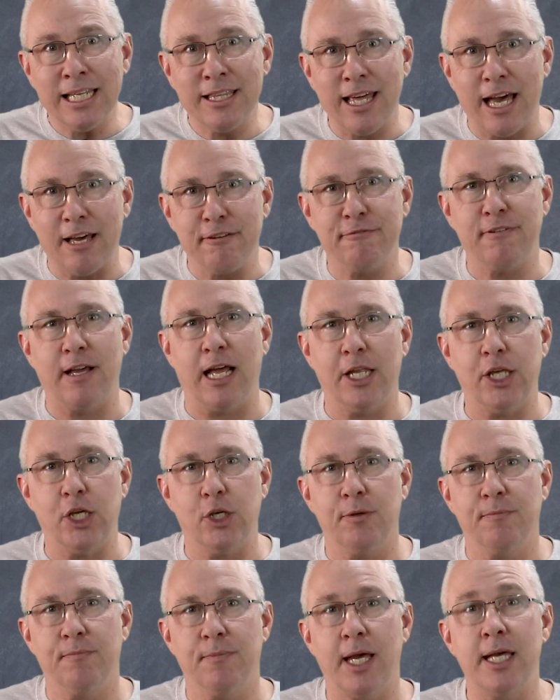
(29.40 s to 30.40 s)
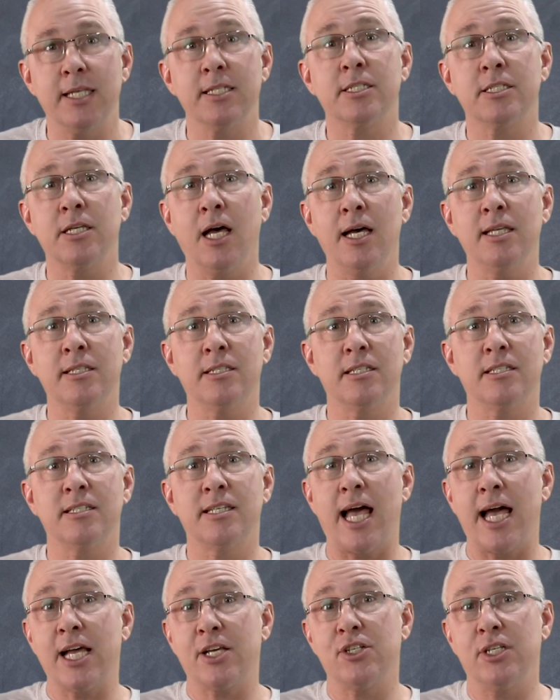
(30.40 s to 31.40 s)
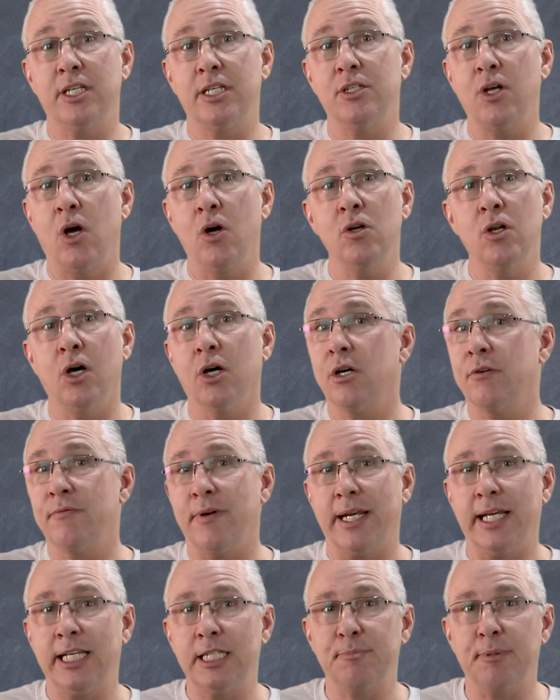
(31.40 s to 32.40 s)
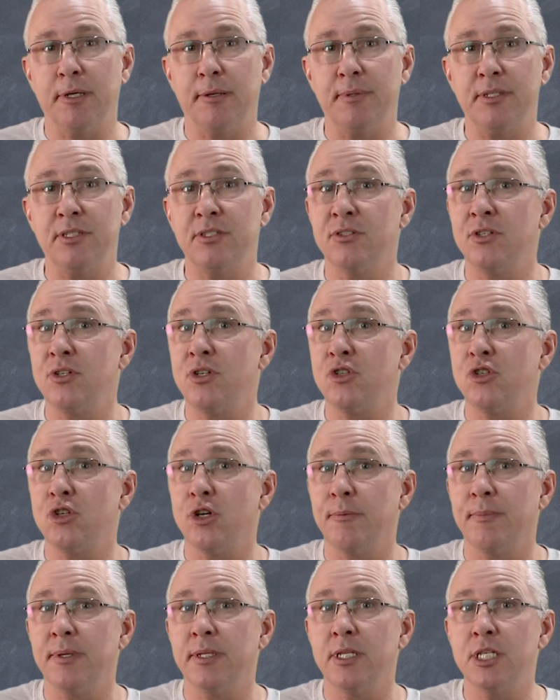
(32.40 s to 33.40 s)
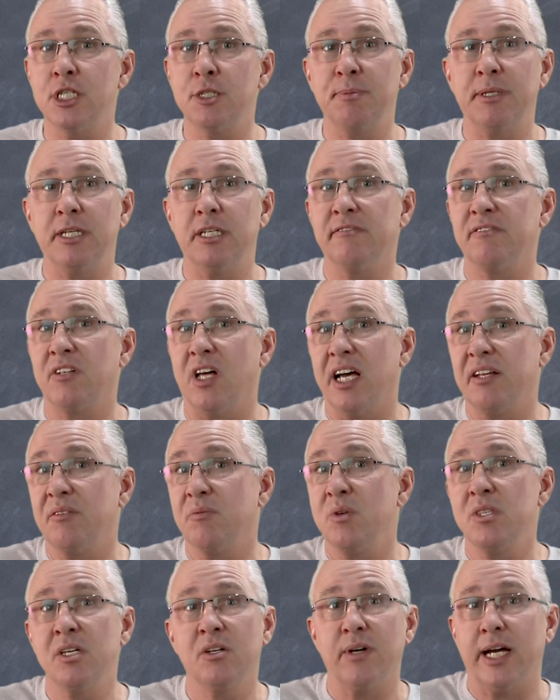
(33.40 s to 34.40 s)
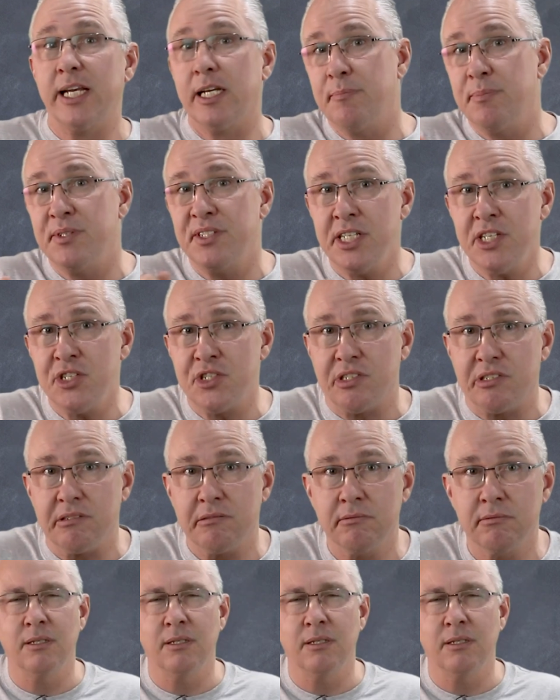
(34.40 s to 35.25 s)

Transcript: that value, and scientists actually no longer run experiments to determine the speed of light with greater precision.